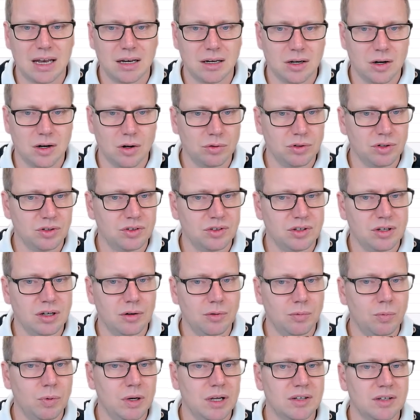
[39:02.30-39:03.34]
notice here
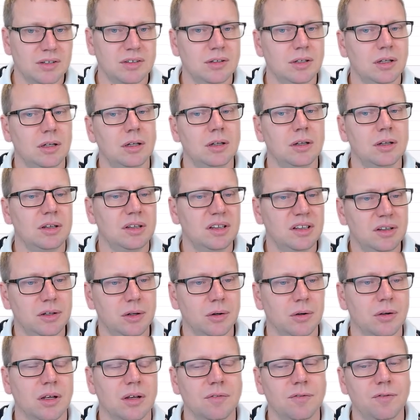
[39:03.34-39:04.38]
we are still
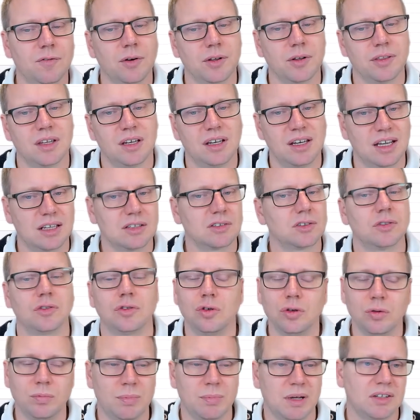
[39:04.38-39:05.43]
looking for the next
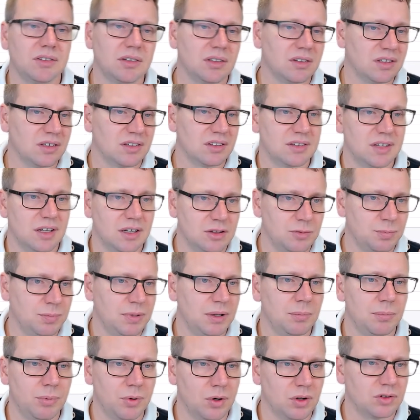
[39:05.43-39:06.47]
2 messages that's
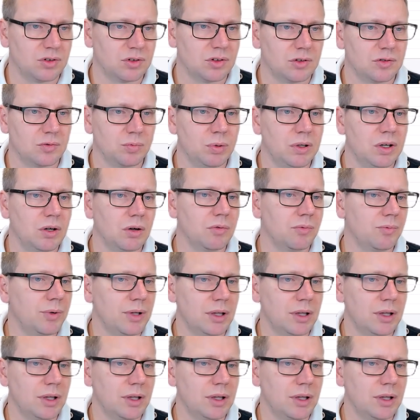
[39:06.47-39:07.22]
being processed. We don't really